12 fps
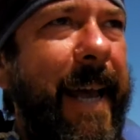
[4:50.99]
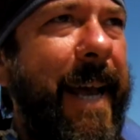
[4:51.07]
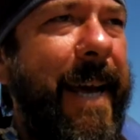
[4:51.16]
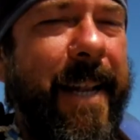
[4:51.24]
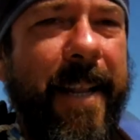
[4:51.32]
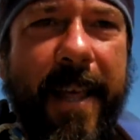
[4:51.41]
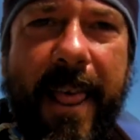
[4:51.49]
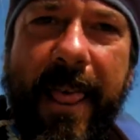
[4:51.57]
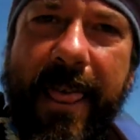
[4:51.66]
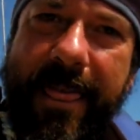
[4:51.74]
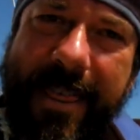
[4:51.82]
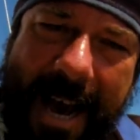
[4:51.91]
and
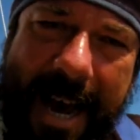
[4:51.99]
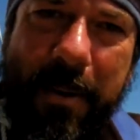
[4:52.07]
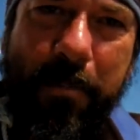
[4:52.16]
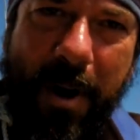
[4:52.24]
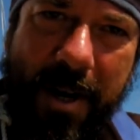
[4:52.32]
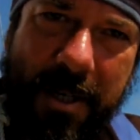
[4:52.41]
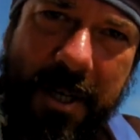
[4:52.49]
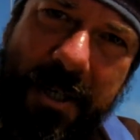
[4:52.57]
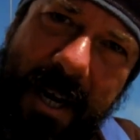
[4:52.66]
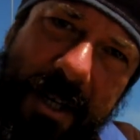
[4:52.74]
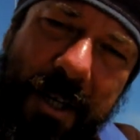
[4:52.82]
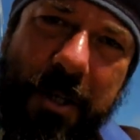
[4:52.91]
that
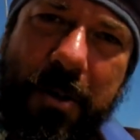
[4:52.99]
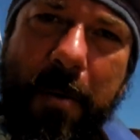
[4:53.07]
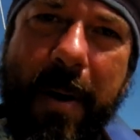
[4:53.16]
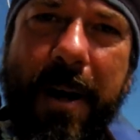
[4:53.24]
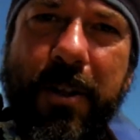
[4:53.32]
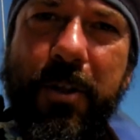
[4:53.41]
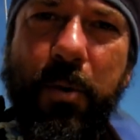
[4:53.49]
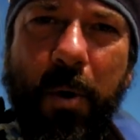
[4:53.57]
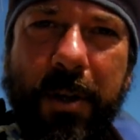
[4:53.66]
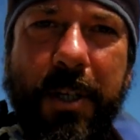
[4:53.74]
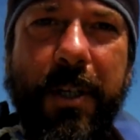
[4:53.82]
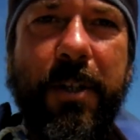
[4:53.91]
process takes us to about
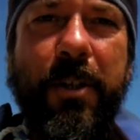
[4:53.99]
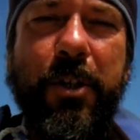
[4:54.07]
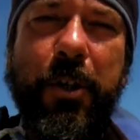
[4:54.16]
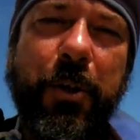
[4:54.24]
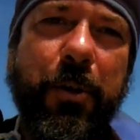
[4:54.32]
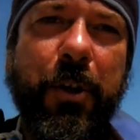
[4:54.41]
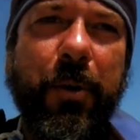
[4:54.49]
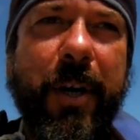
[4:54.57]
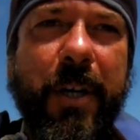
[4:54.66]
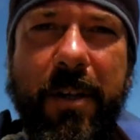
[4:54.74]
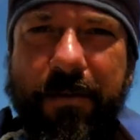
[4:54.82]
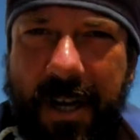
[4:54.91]
22
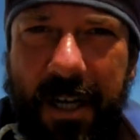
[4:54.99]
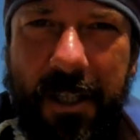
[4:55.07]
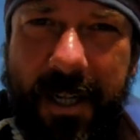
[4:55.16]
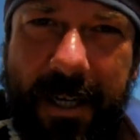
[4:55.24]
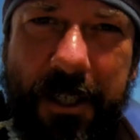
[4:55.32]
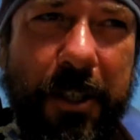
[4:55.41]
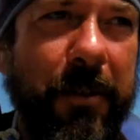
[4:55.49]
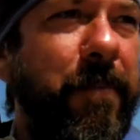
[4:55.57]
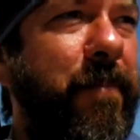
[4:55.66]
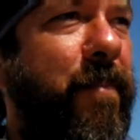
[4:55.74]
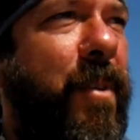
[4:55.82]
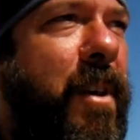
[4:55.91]
degrees of declination,
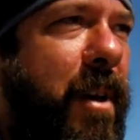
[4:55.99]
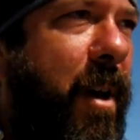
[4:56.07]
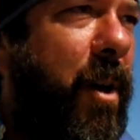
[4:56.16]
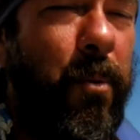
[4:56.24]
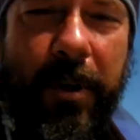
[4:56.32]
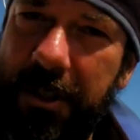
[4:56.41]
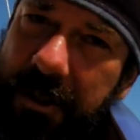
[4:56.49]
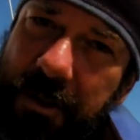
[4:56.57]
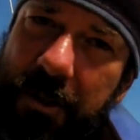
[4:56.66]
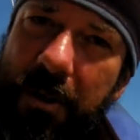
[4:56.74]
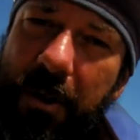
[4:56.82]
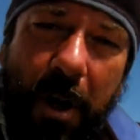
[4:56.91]
which
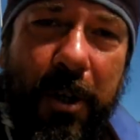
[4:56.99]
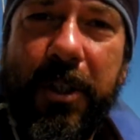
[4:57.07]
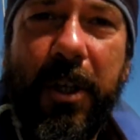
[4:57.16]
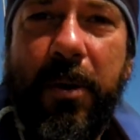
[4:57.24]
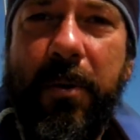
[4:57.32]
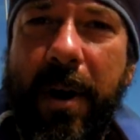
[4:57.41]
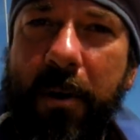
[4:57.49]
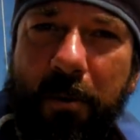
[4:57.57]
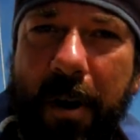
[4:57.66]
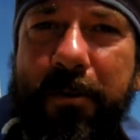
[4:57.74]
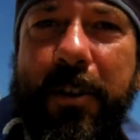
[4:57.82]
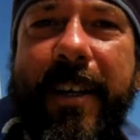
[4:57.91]
is also
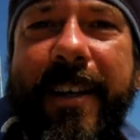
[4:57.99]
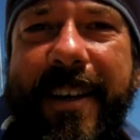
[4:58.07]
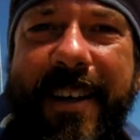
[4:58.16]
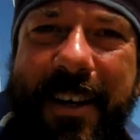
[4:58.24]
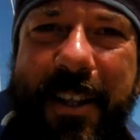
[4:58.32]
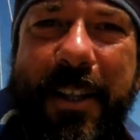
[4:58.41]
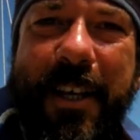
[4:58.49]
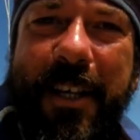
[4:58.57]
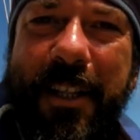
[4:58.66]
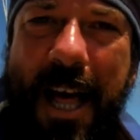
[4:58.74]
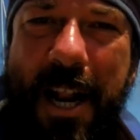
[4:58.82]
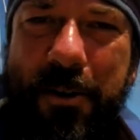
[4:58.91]
roughly the
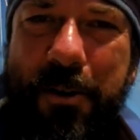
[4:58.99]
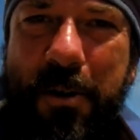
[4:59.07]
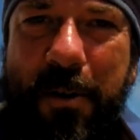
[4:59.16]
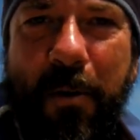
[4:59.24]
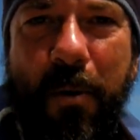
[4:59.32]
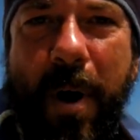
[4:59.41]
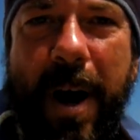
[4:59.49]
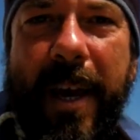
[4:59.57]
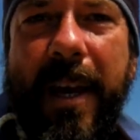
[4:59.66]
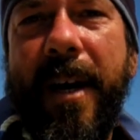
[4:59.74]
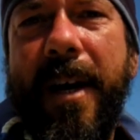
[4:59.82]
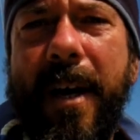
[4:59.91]
latitude of
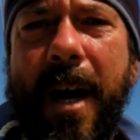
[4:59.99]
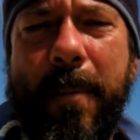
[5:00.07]
Hawaii